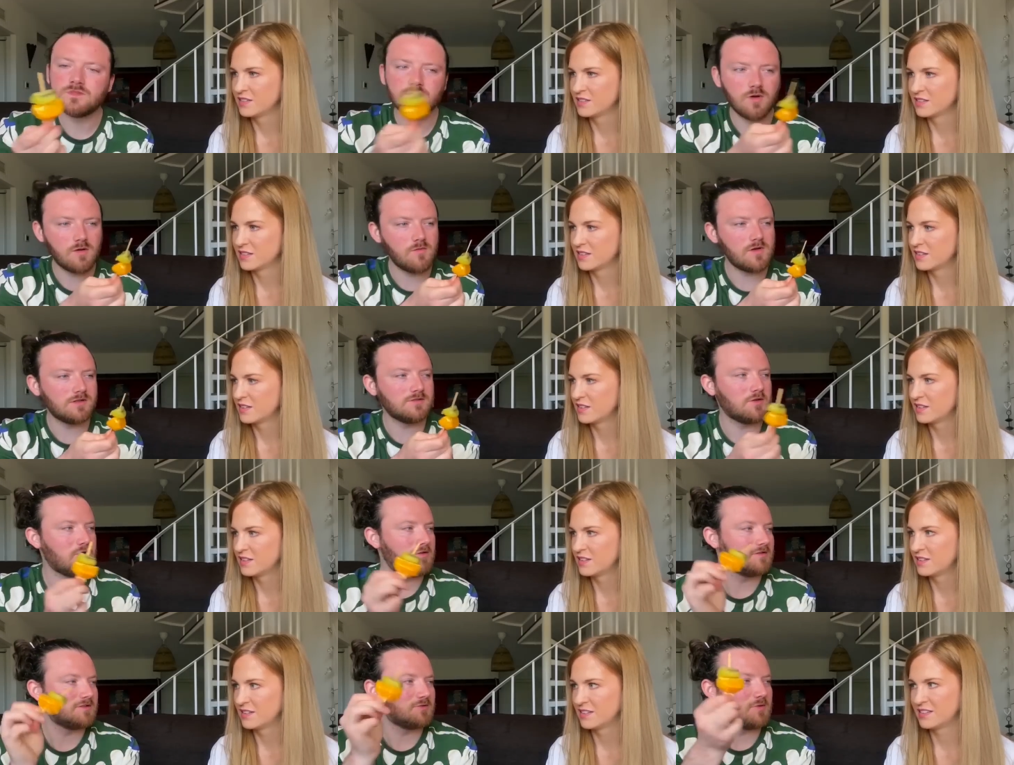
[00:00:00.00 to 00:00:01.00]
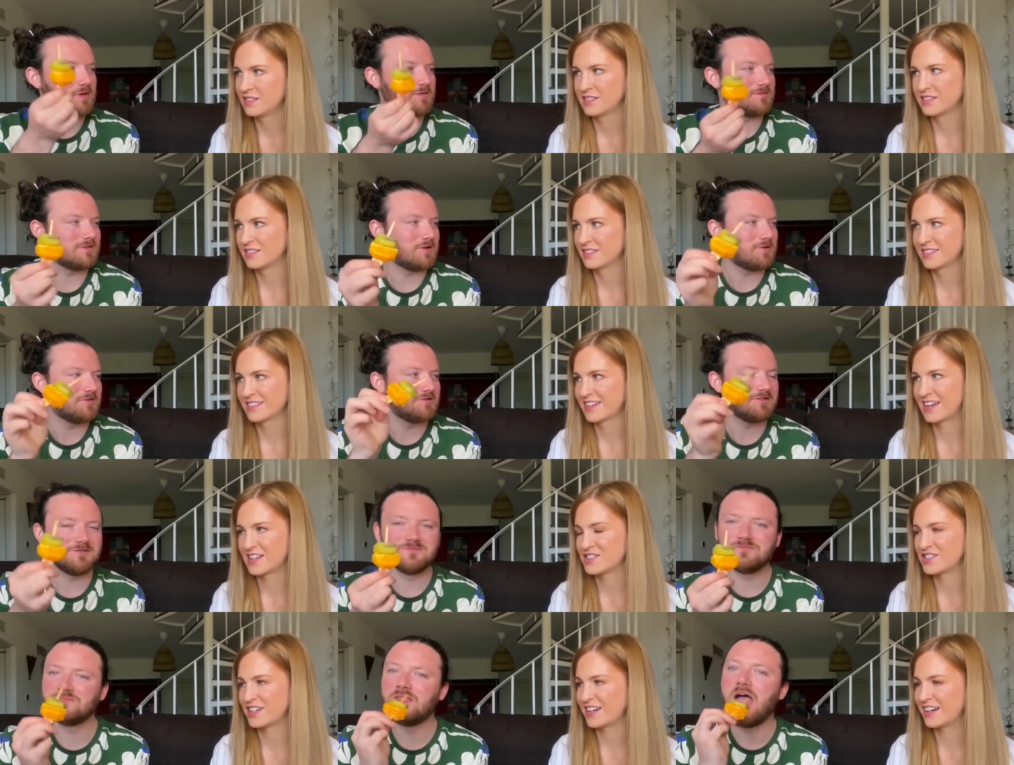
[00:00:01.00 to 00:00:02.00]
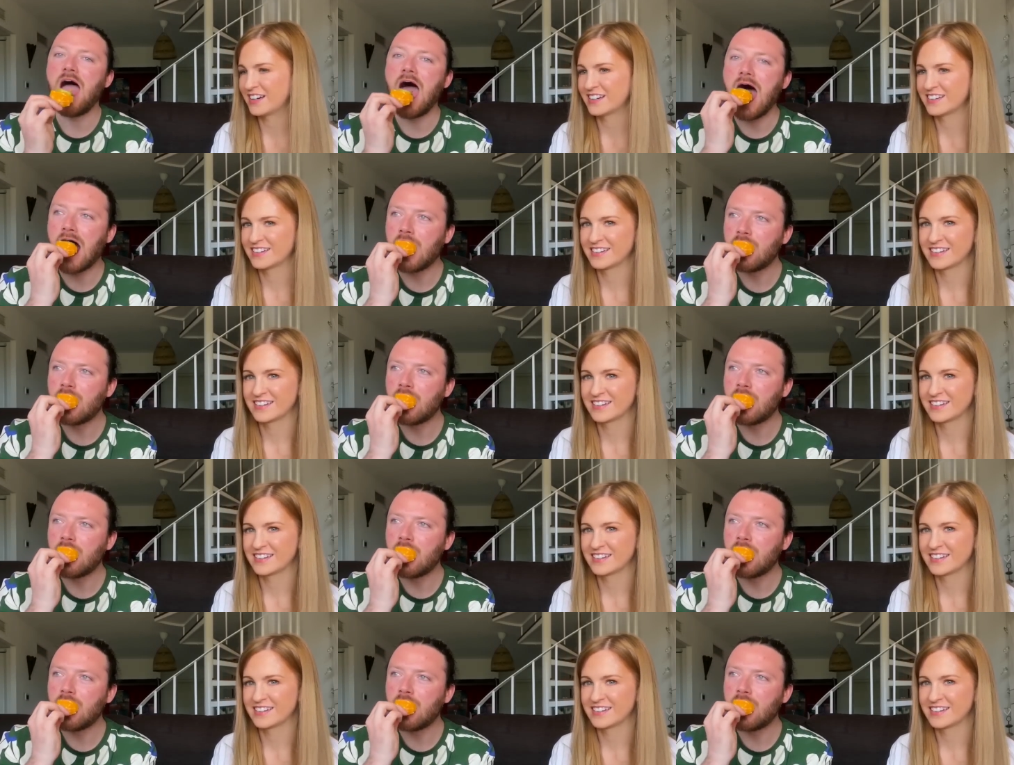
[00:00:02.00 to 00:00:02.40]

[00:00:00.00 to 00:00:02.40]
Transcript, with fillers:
Speaker 1: you want one? No, you want no? Sure.